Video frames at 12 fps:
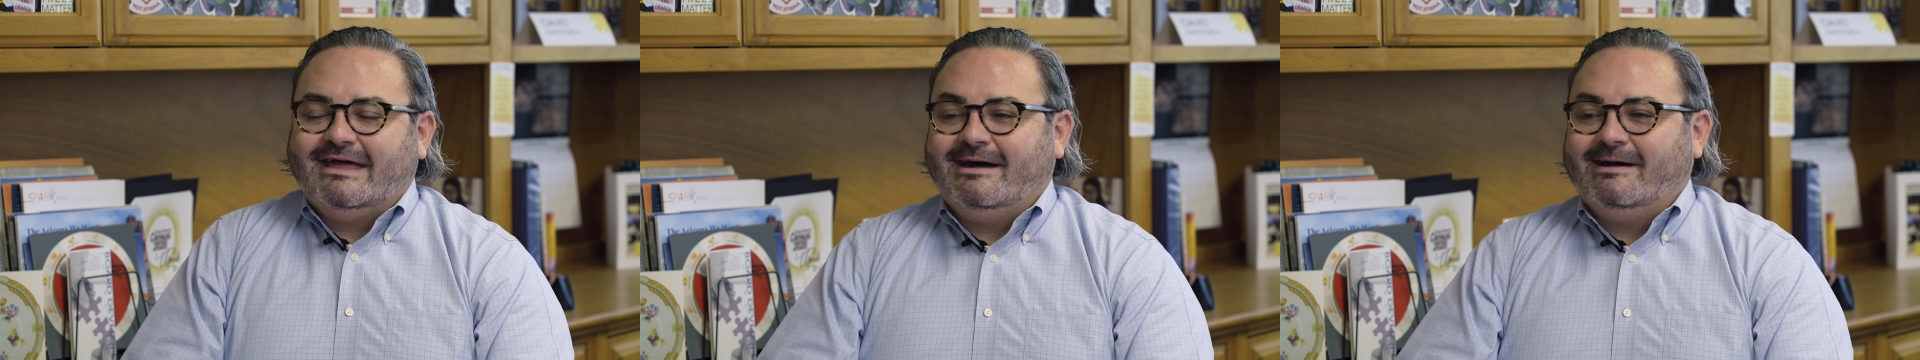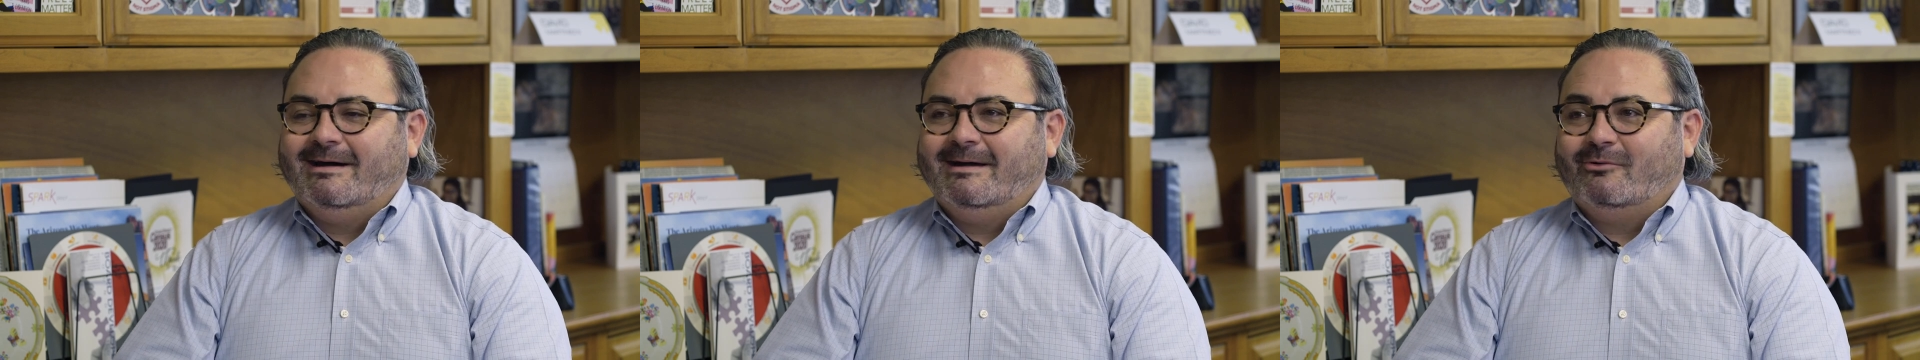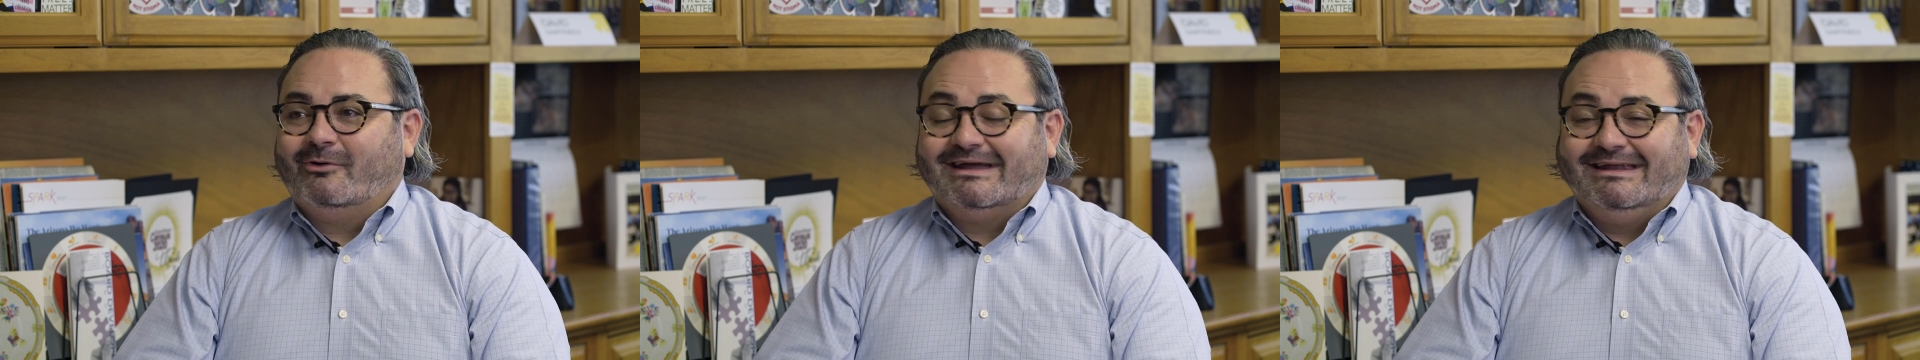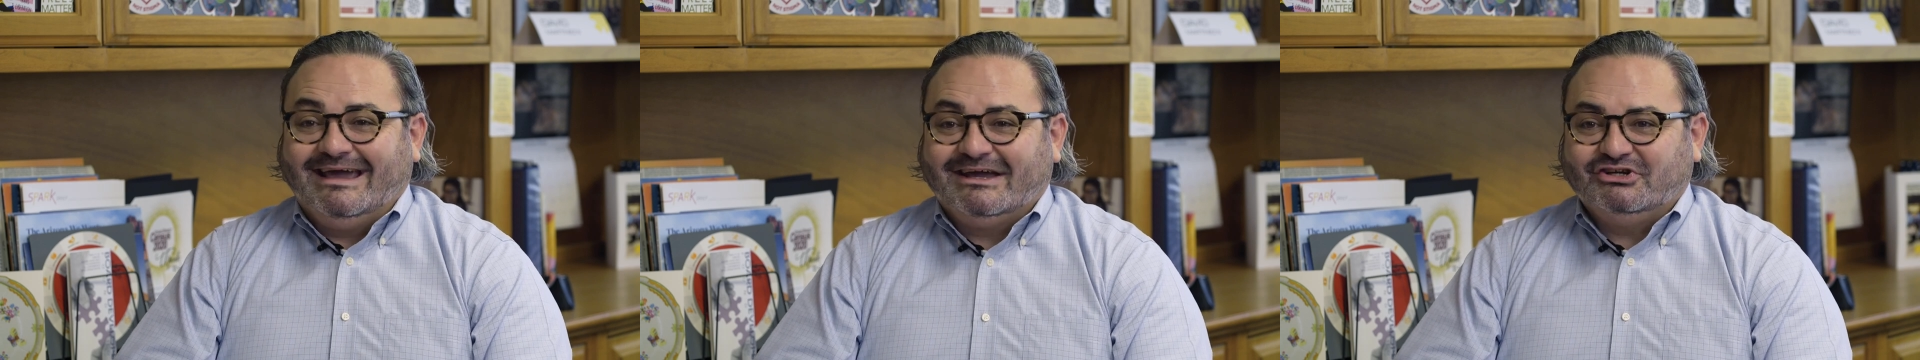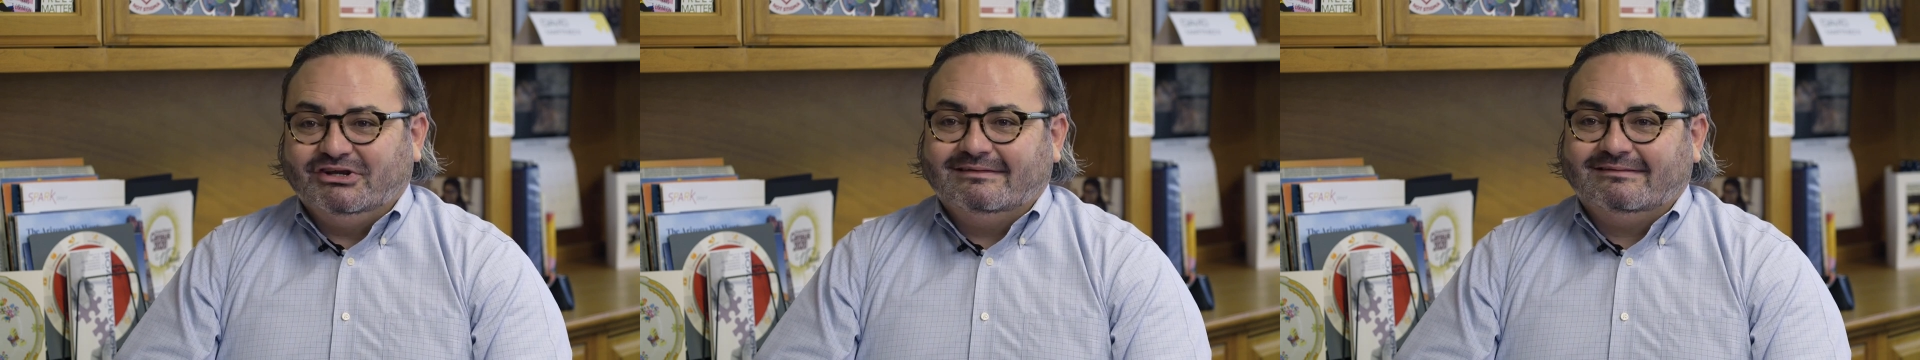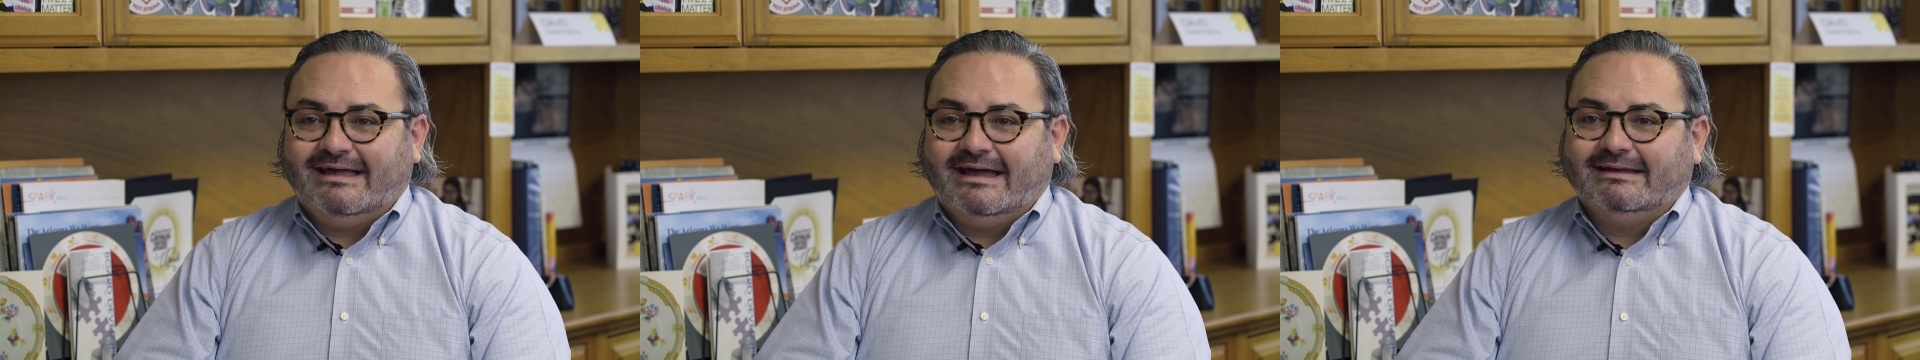or
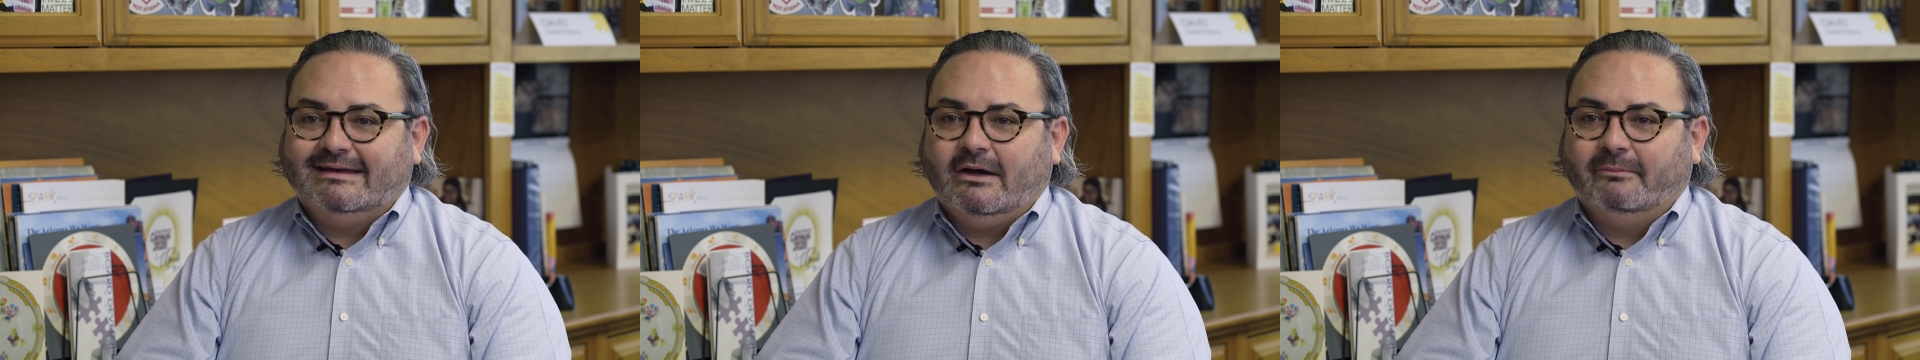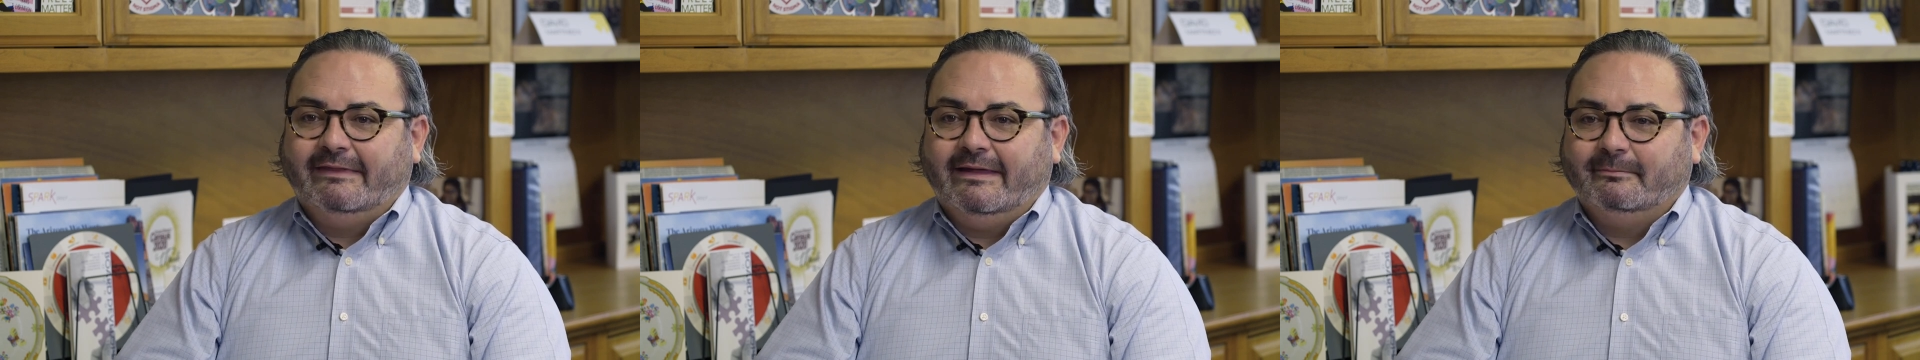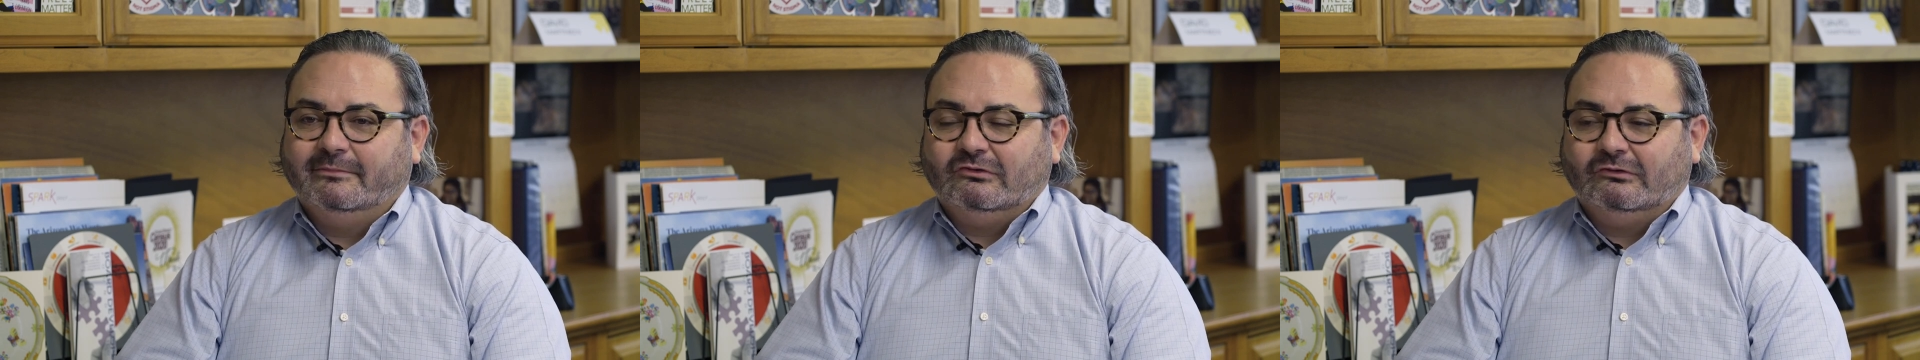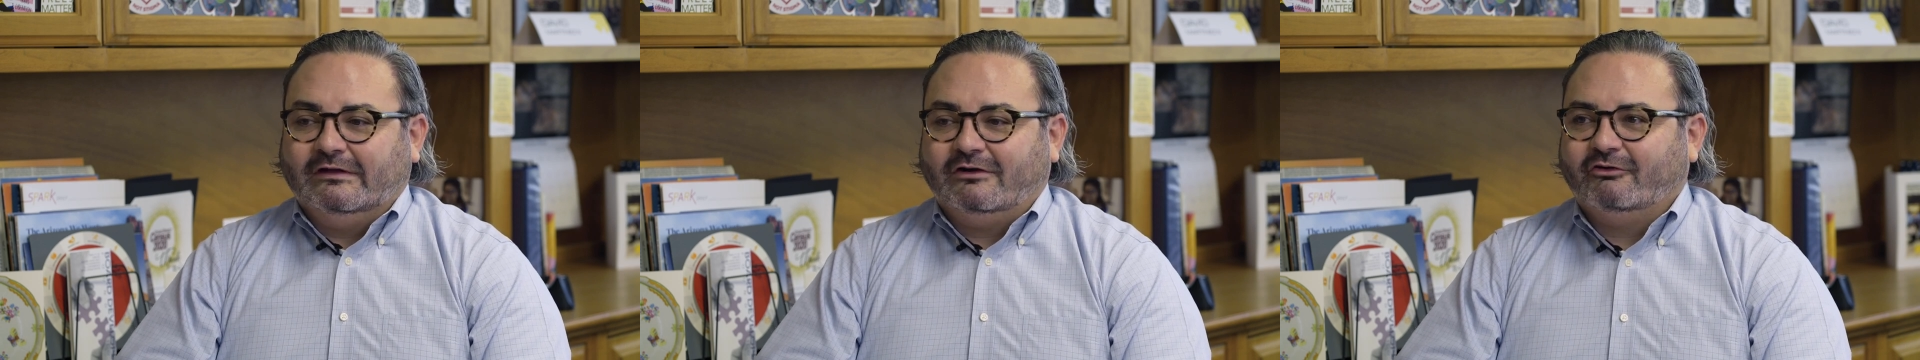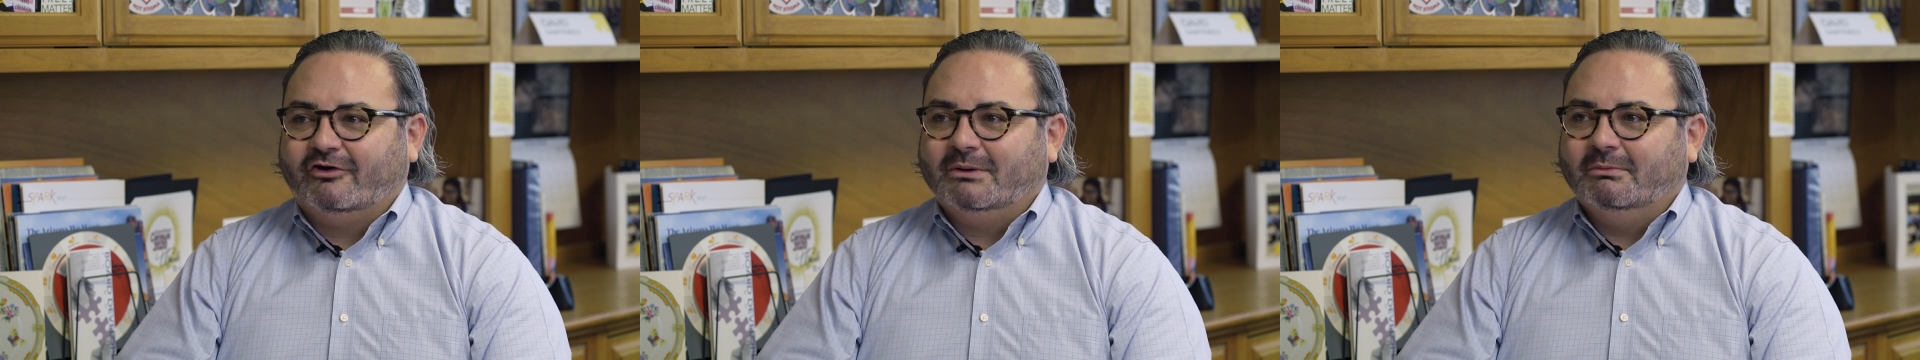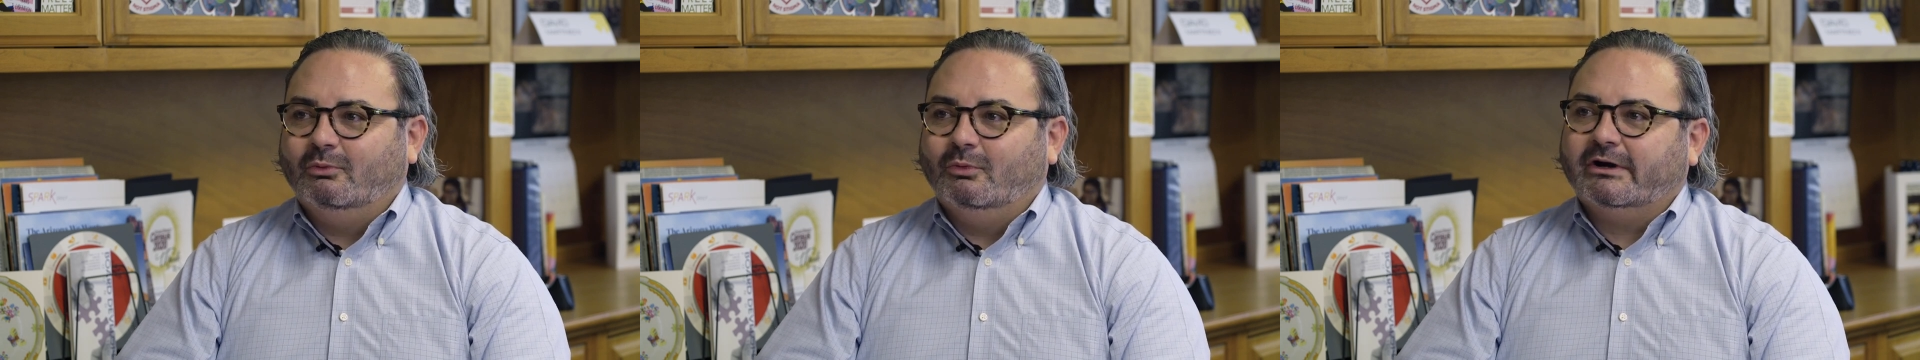connections that can help them do their
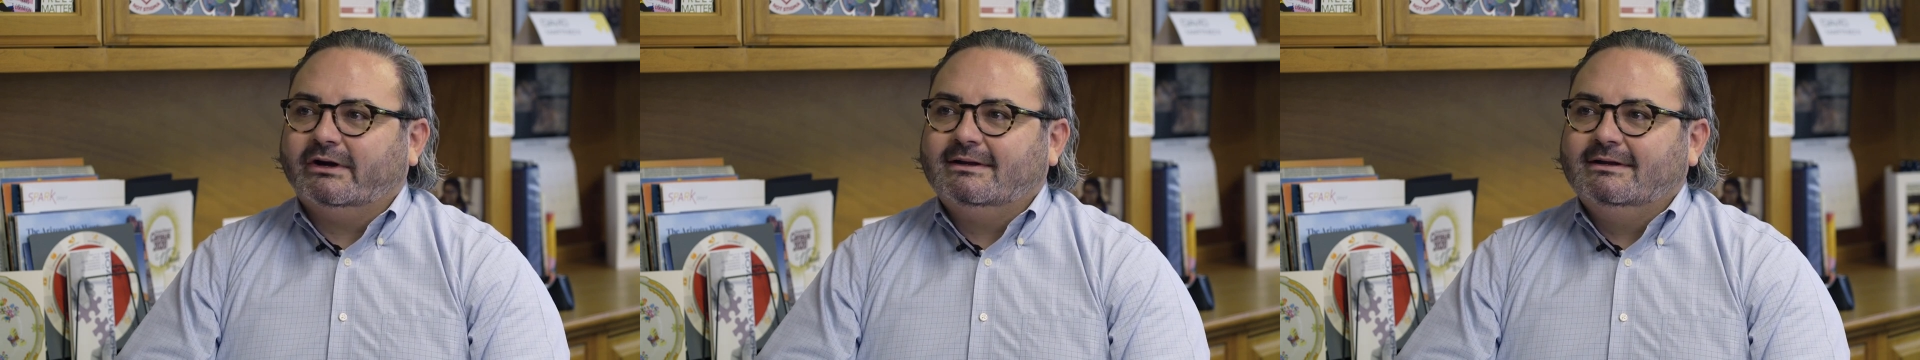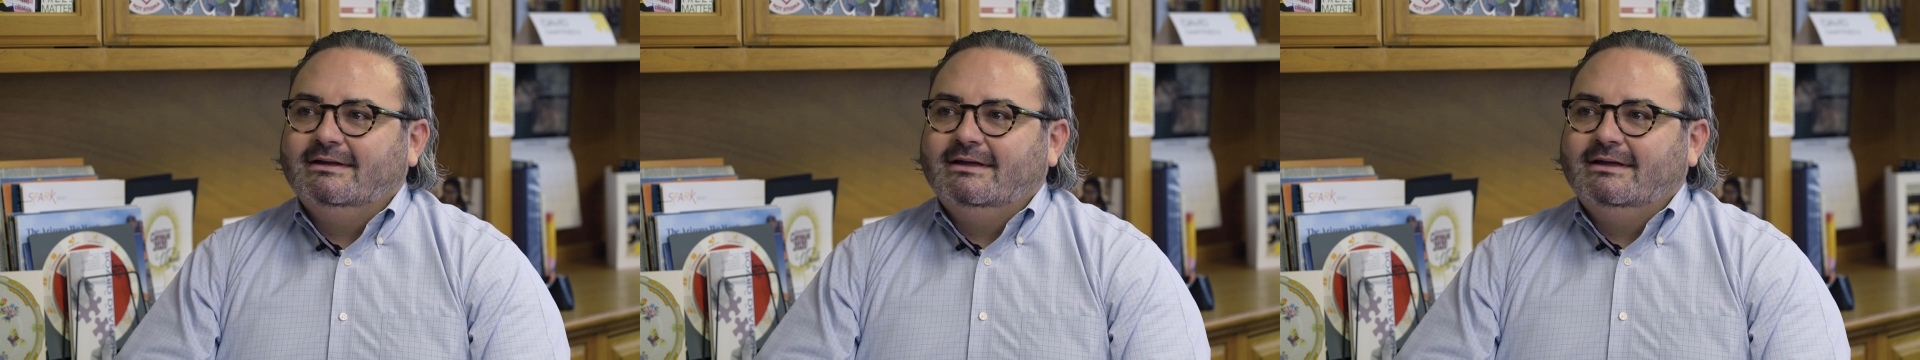incredible work.